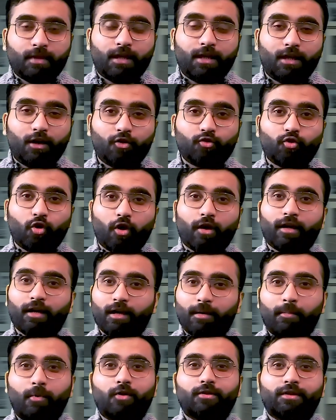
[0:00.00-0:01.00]
Now talking
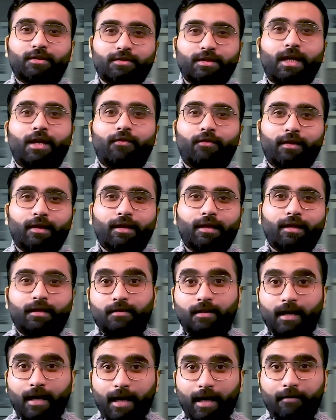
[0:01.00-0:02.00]
about the salary, the
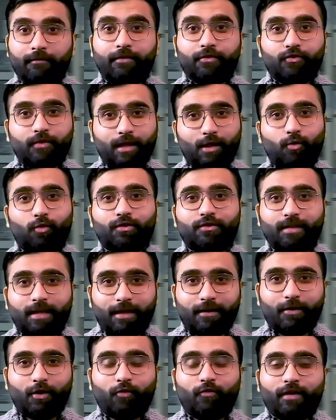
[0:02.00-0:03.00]
average annual salary
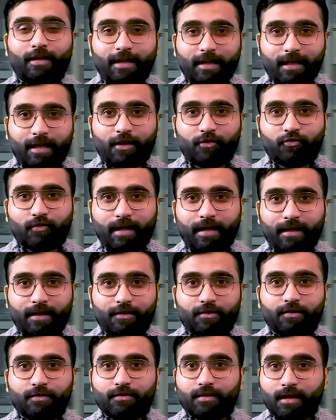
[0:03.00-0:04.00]
of a data scientist
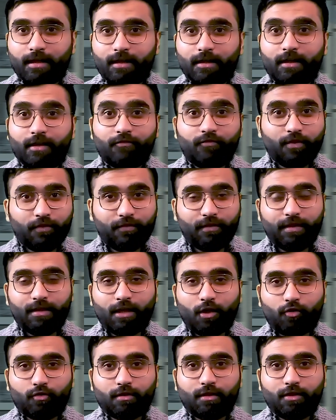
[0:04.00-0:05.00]
is
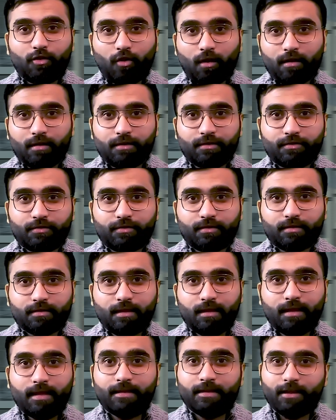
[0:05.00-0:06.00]
$150,000
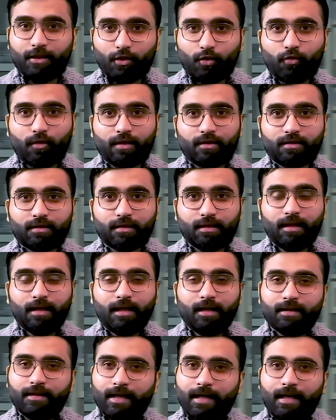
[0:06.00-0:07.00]
in the US,
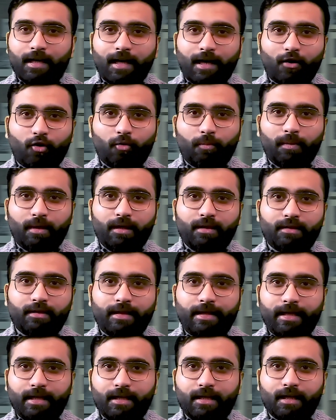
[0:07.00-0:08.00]
10 lakh rupees in
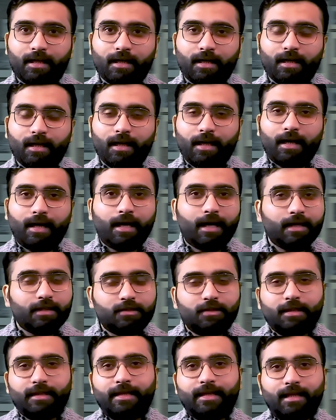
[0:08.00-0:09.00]
India, and
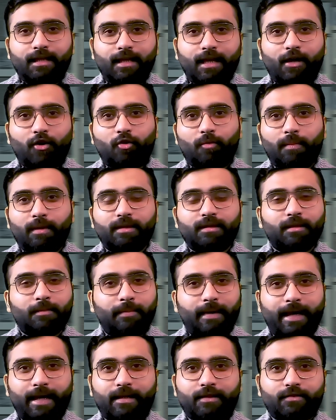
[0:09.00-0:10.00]
13 lakh rupees in
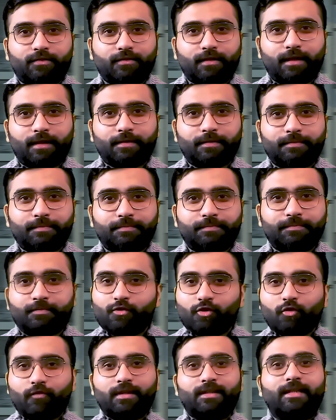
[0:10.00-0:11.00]
Pakistan. So
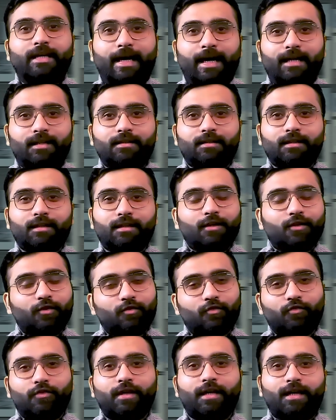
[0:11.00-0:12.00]
with that,
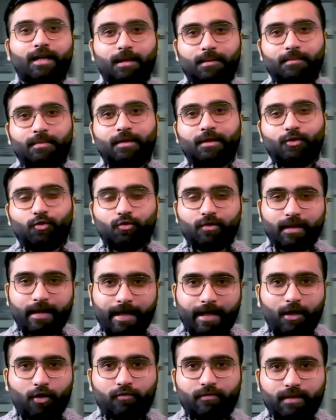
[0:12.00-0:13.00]
we come to the end
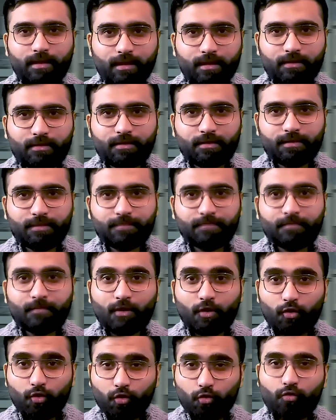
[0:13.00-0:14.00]
of the list.
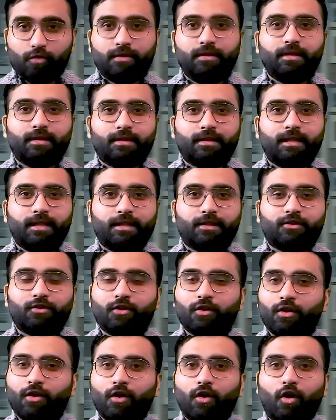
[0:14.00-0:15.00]
Use this list
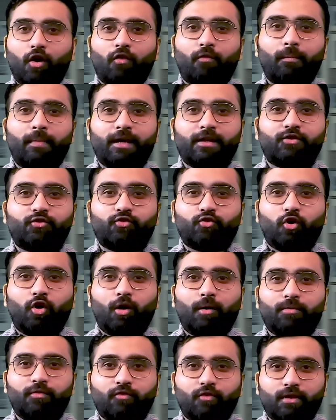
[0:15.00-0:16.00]
of best
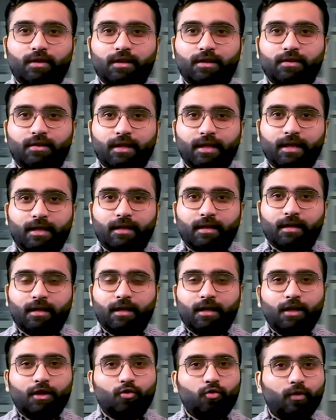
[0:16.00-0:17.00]
jobs for this year
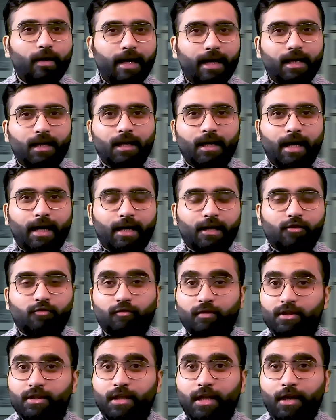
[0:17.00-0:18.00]
Analyze
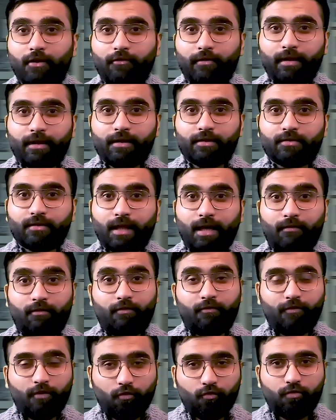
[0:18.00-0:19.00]
which careers have a
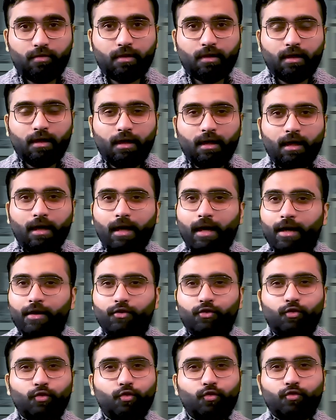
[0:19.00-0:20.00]
future and
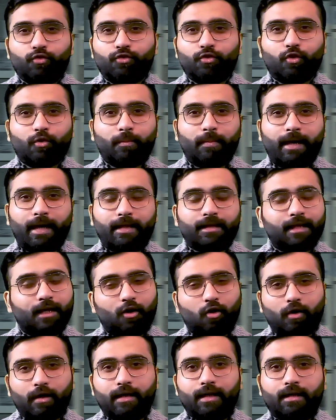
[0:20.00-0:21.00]
choose your path
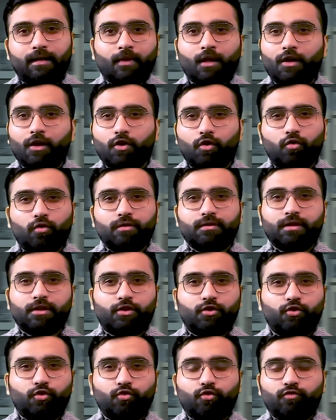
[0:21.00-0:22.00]
accordingly. Don't just
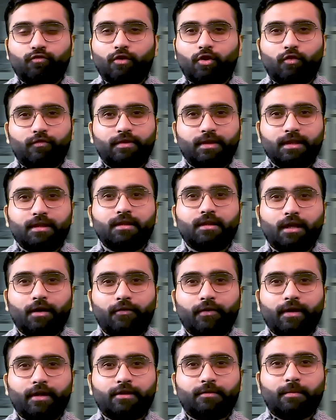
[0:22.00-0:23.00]
choose one of these
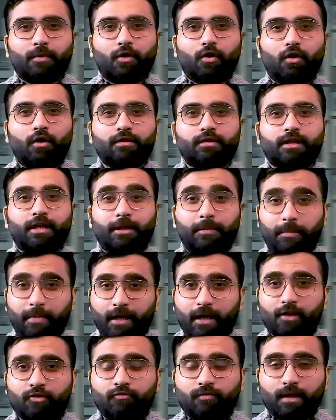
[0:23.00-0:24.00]
careers because it pays
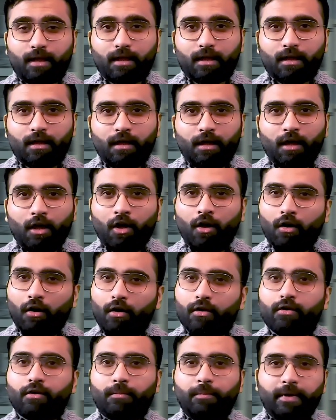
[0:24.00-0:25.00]
well or your
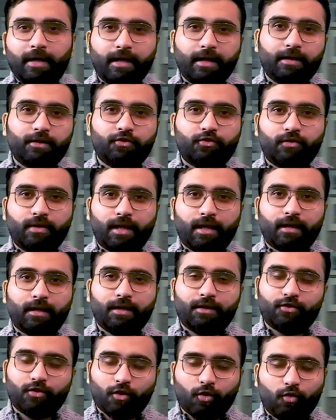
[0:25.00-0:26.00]
parents think it's a
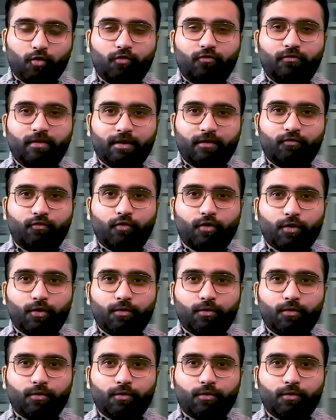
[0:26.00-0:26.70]
good fit for you.